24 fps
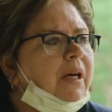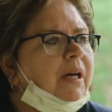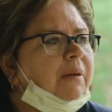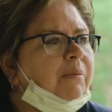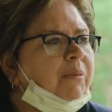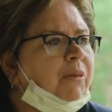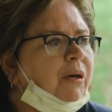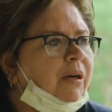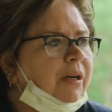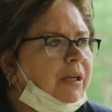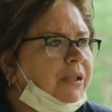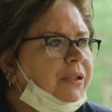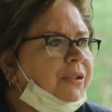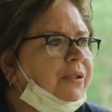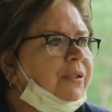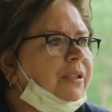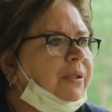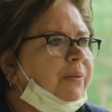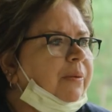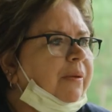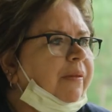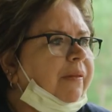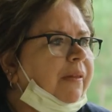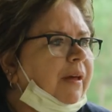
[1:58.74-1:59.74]
had more
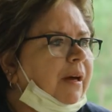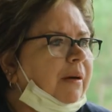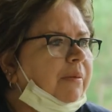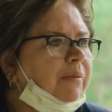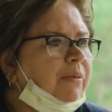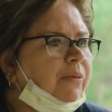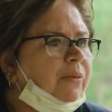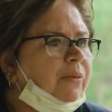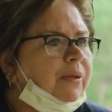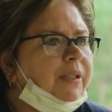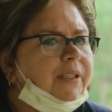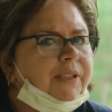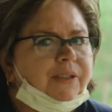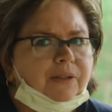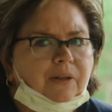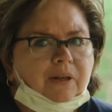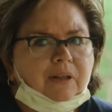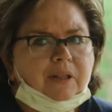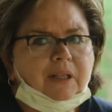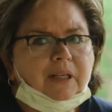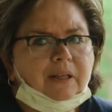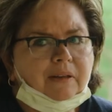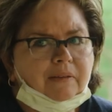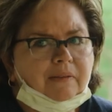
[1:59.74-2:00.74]
issues with them um,
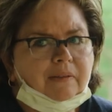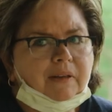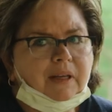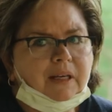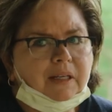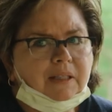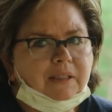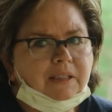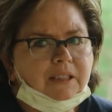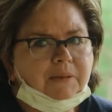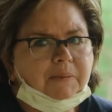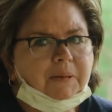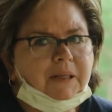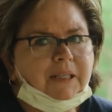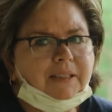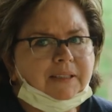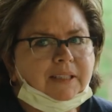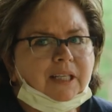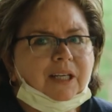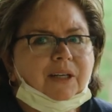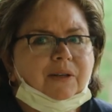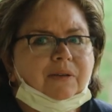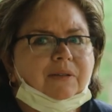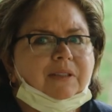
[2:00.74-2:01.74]
resoiling things because
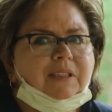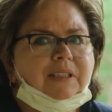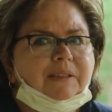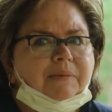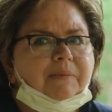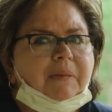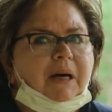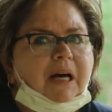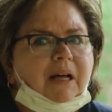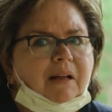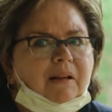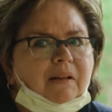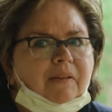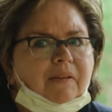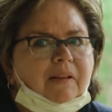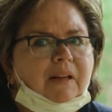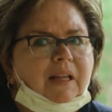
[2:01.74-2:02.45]
they could smell the